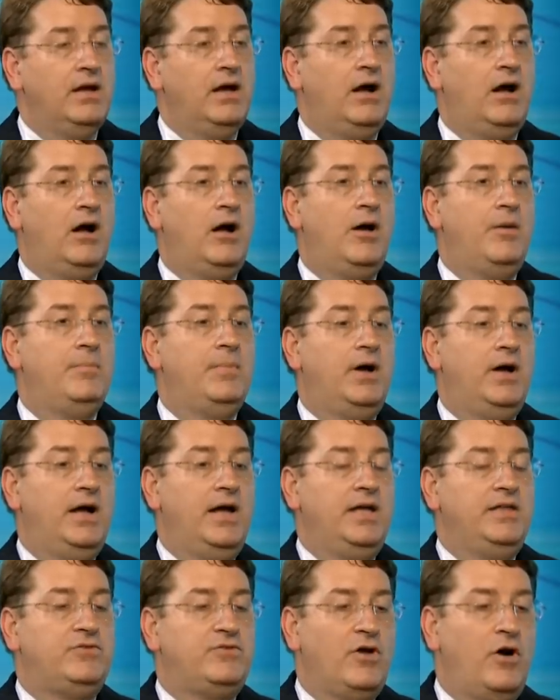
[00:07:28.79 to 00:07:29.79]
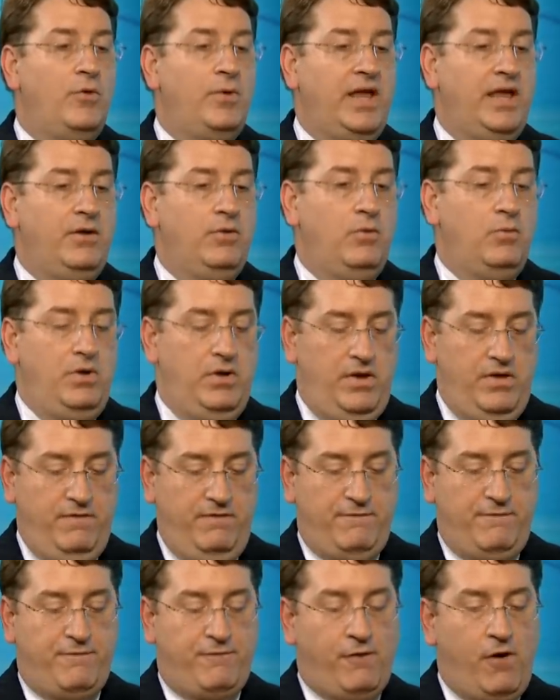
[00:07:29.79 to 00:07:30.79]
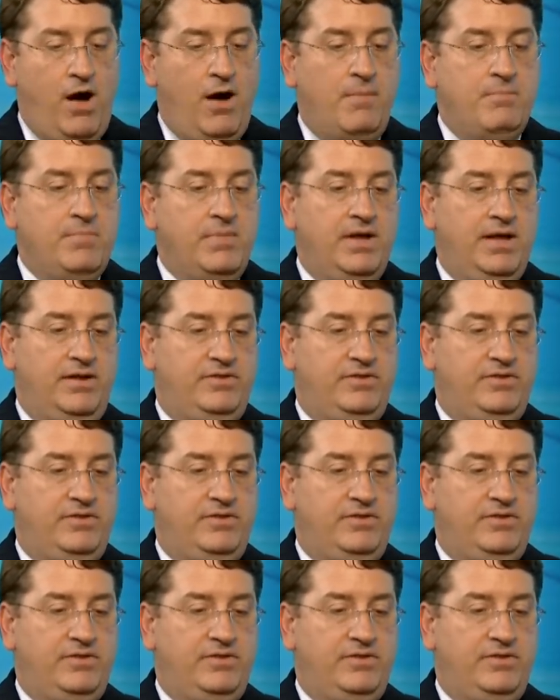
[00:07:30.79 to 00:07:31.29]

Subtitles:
So from